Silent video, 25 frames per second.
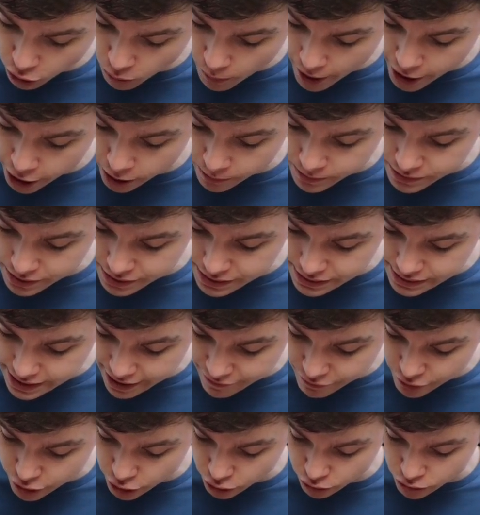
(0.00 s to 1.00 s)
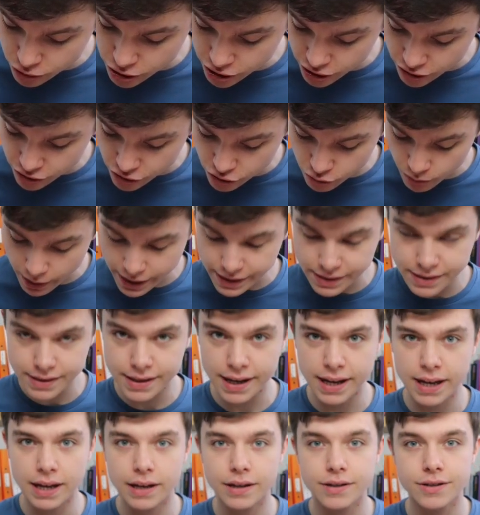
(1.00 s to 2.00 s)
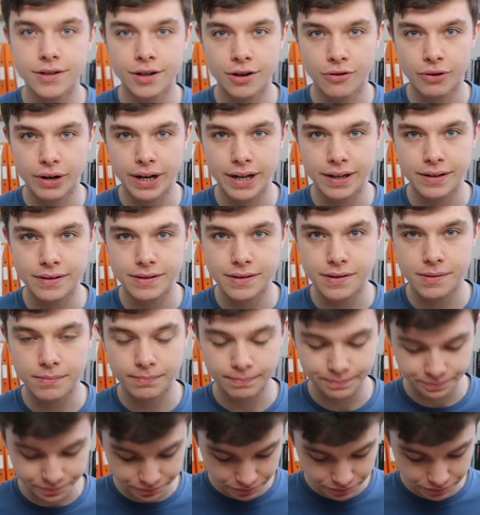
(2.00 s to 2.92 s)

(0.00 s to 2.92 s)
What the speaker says: the way up to 720 degrees.